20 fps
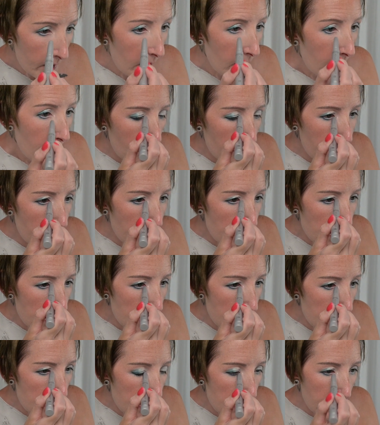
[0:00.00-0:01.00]
Well,
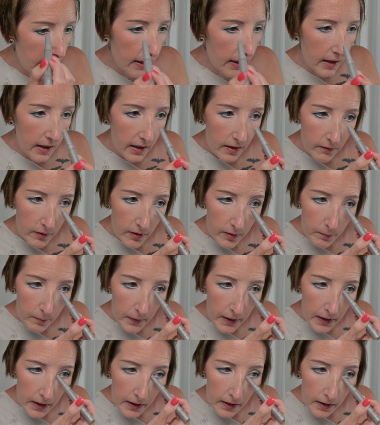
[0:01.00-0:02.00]
this isn't giving
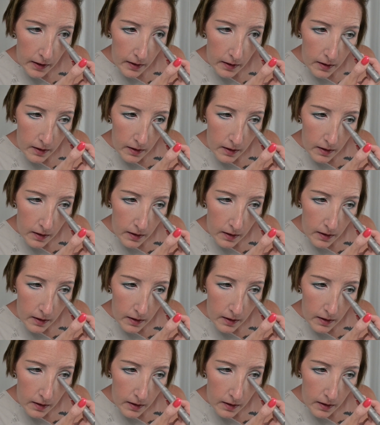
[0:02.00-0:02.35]
me